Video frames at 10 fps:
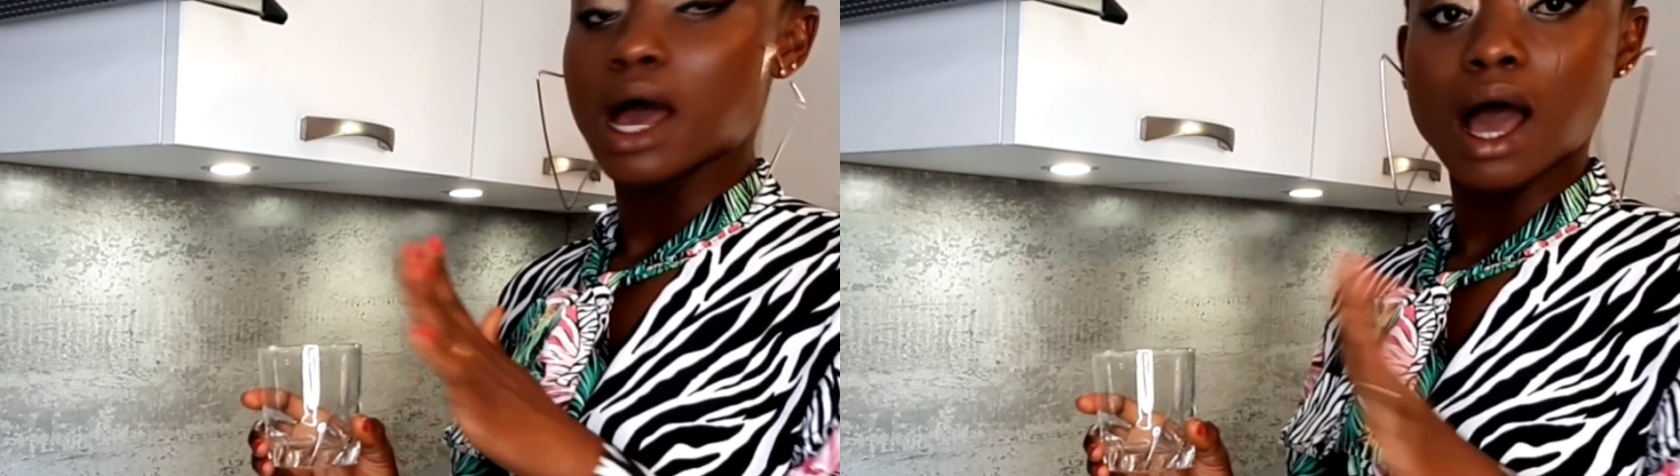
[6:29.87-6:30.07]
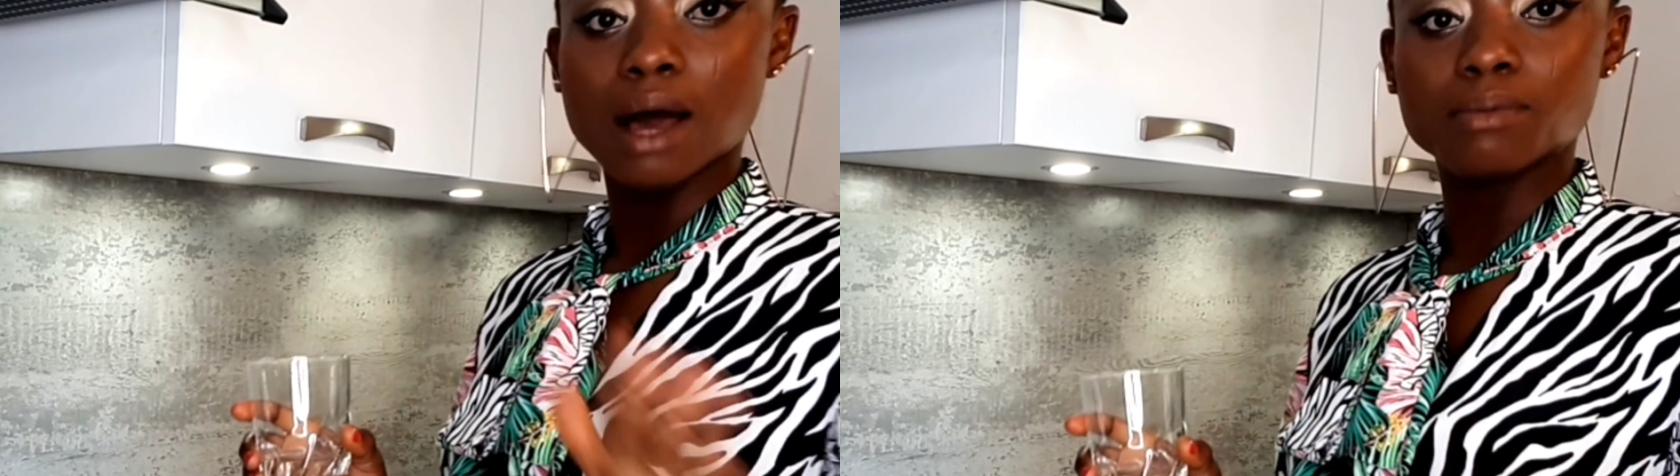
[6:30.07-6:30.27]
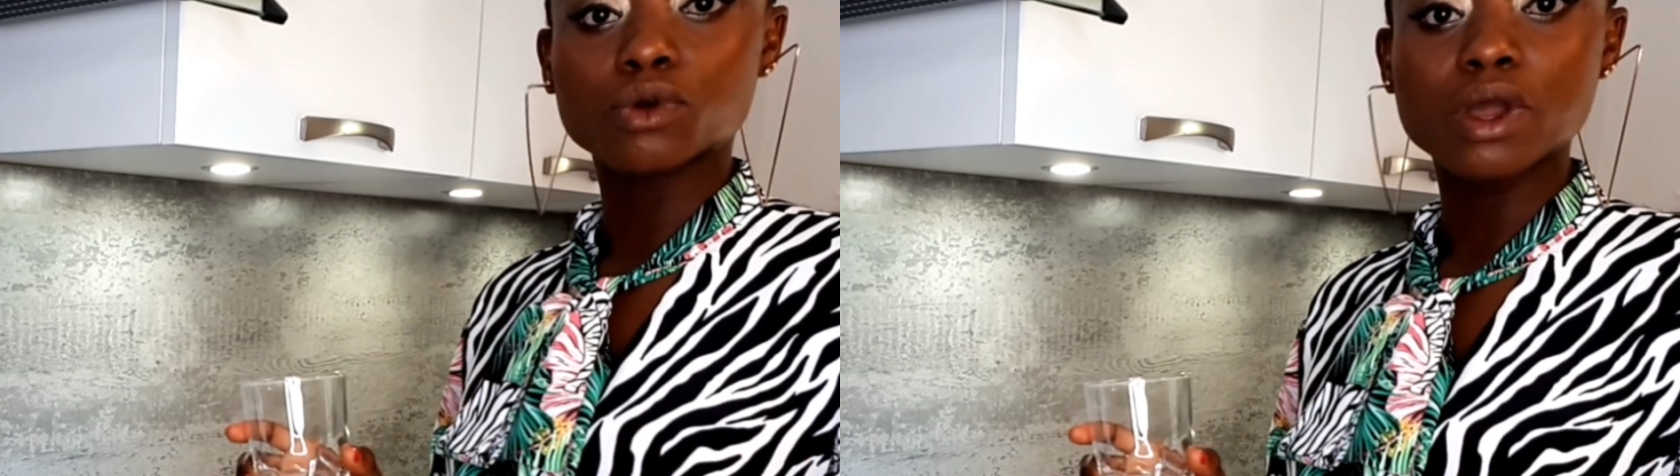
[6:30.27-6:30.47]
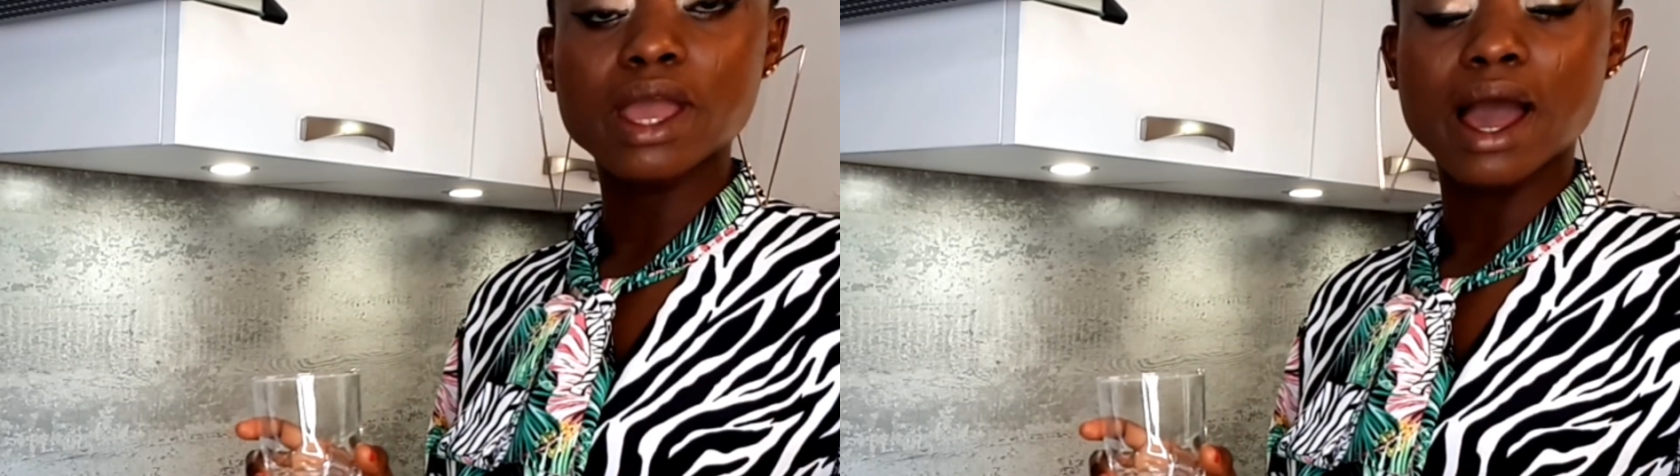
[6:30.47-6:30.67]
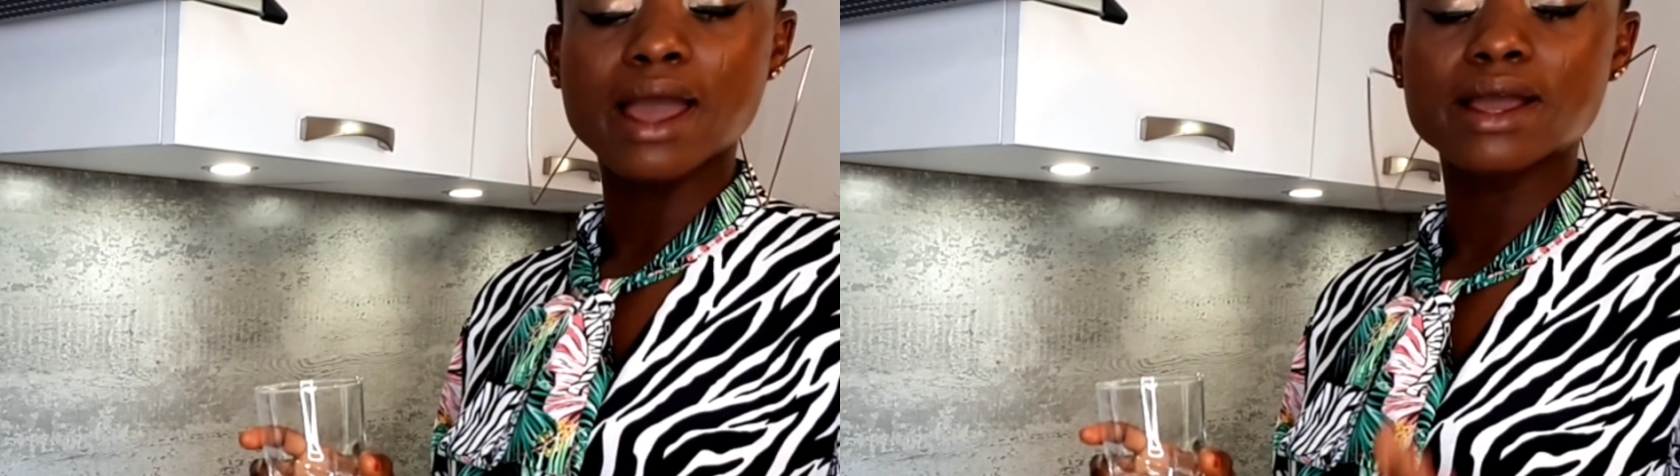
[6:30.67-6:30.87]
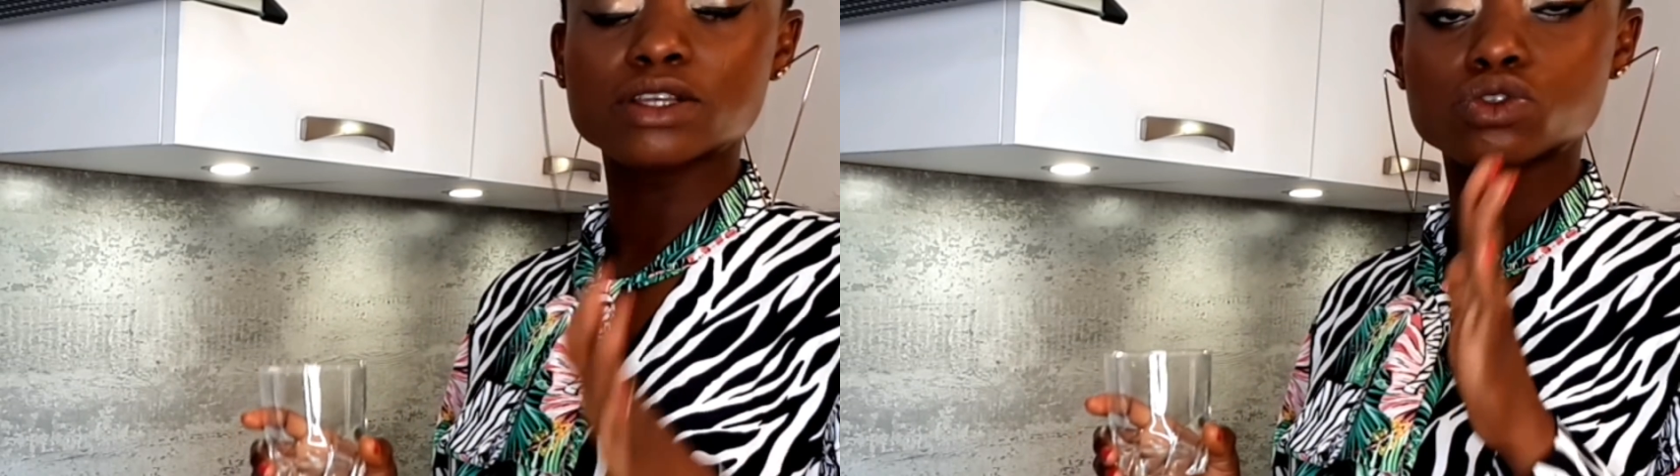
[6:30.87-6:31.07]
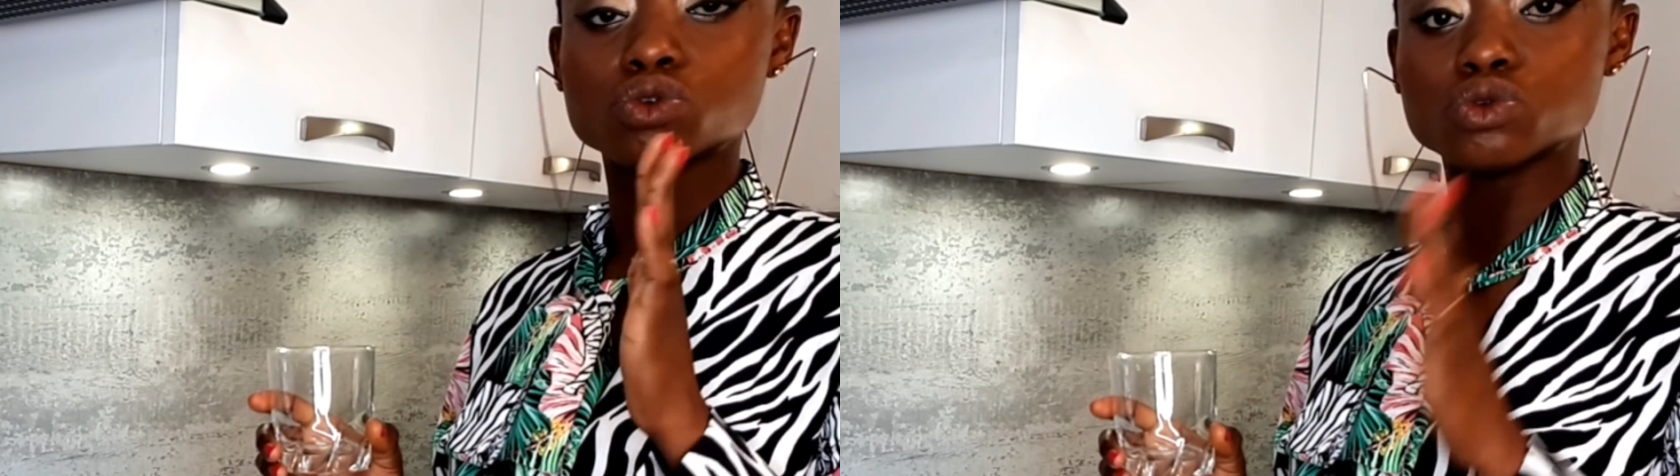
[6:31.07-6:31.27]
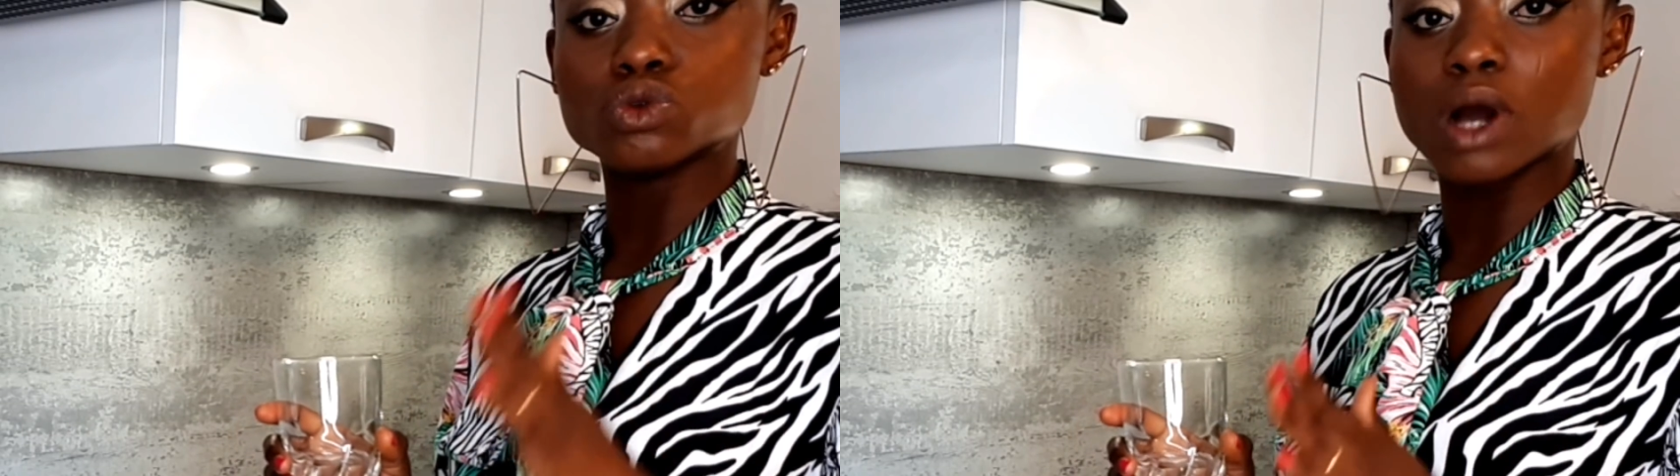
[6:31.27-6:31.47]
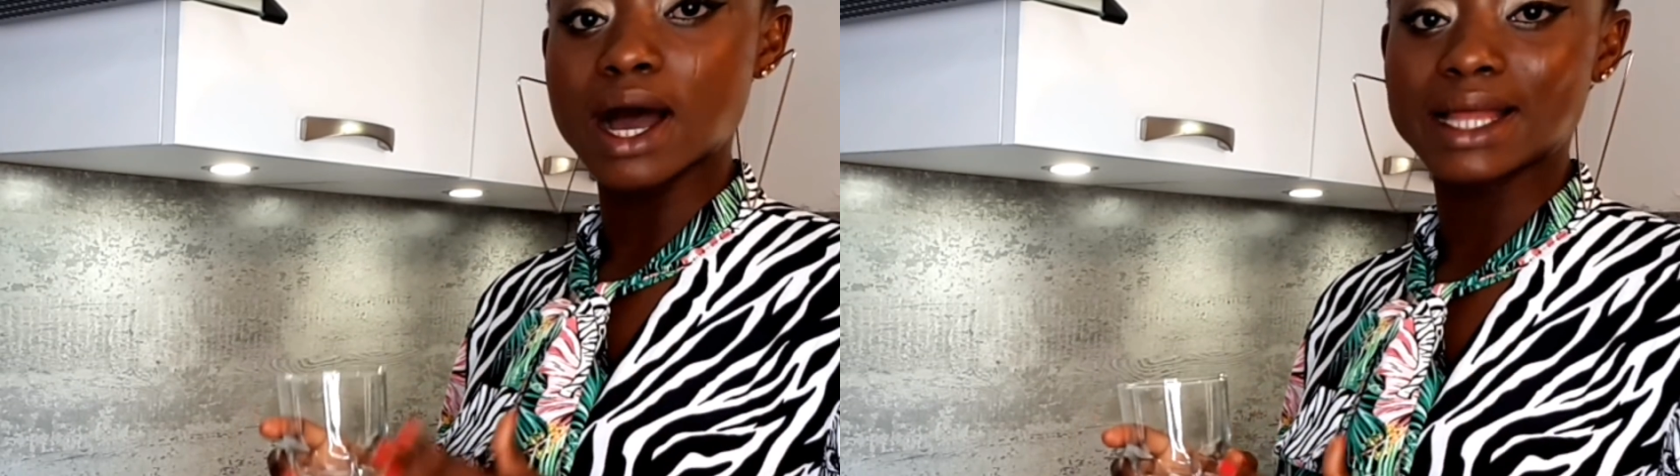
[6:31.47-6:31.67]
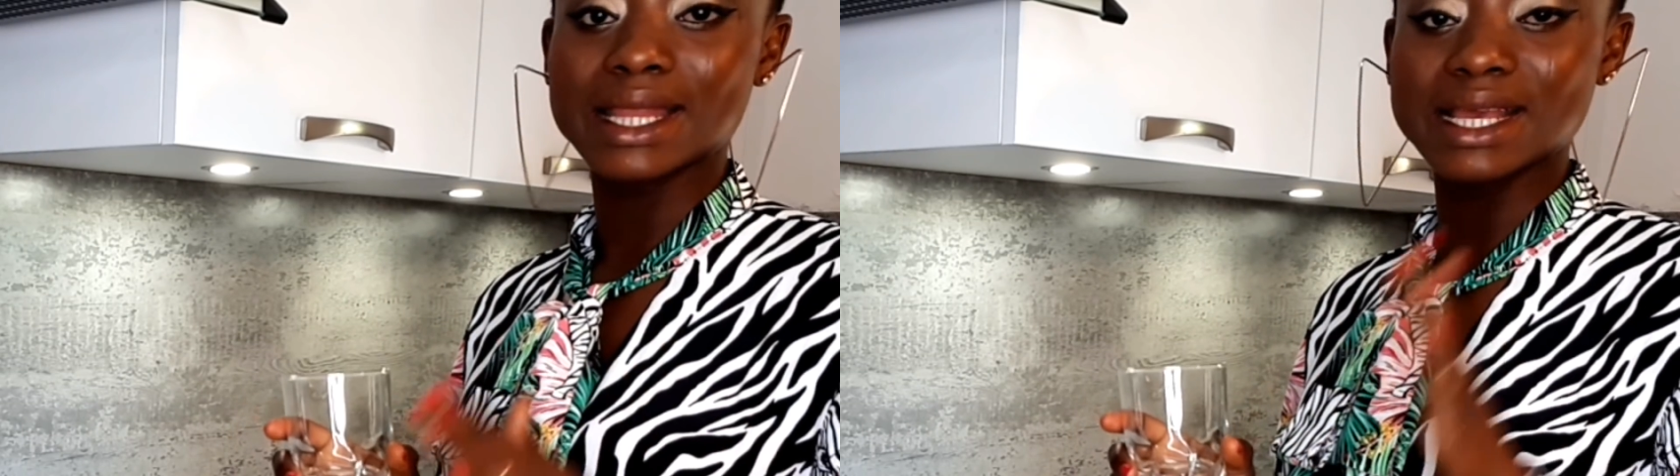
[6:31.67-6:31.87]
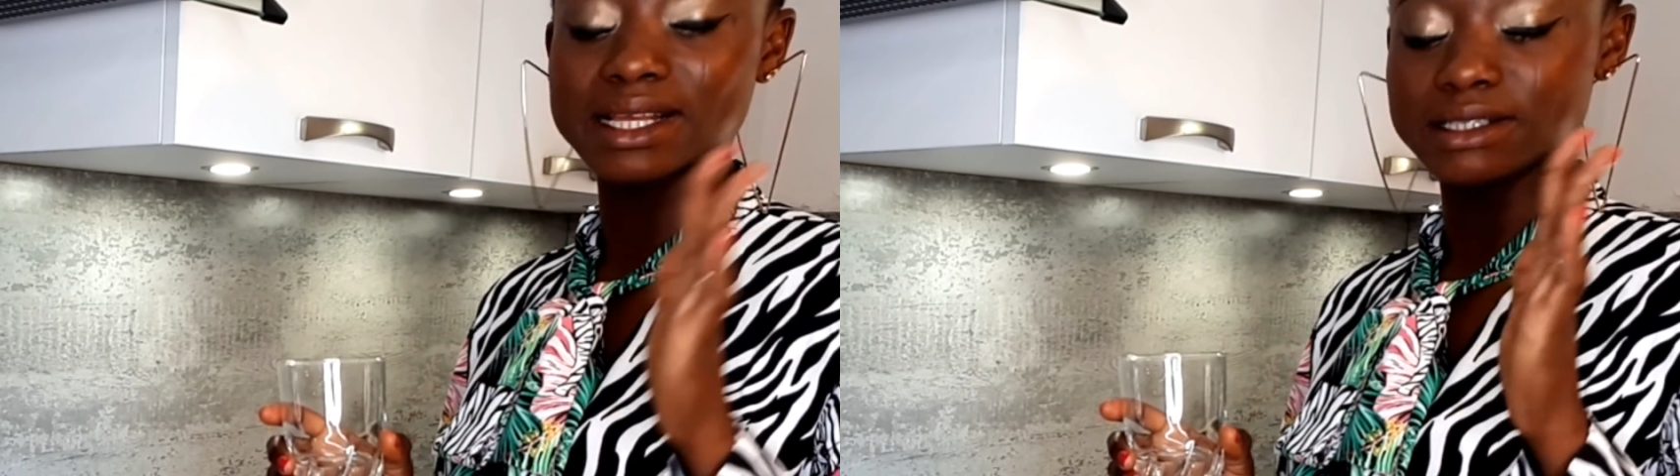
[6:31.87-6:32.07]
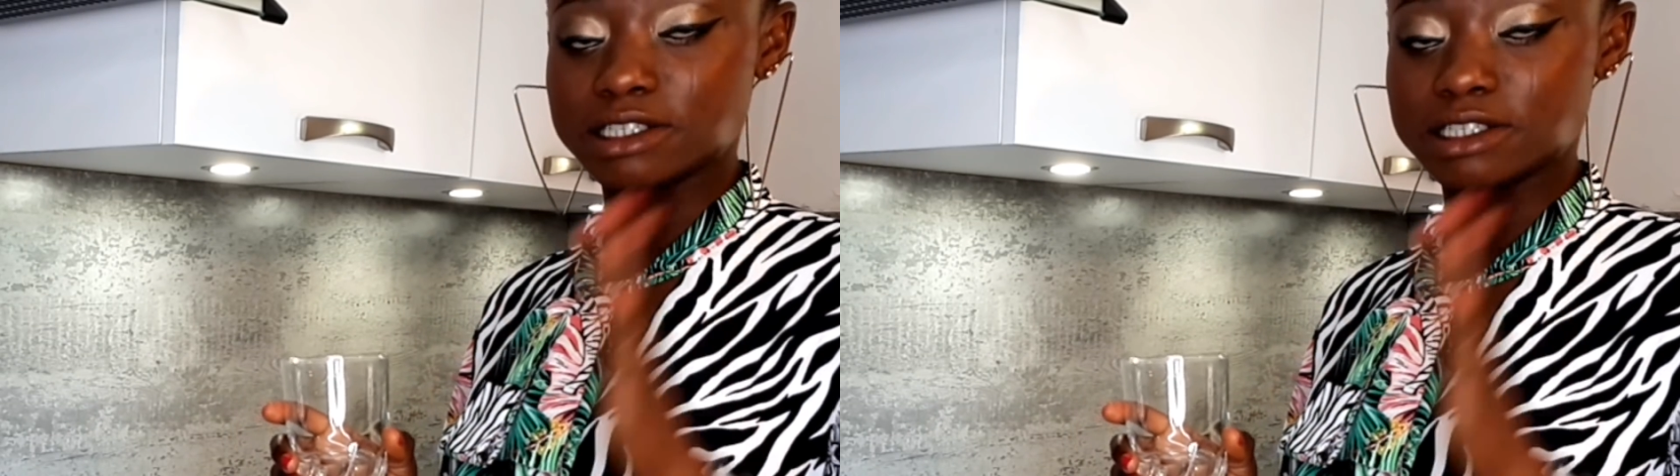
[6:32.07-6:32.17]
I'm going ahead to add a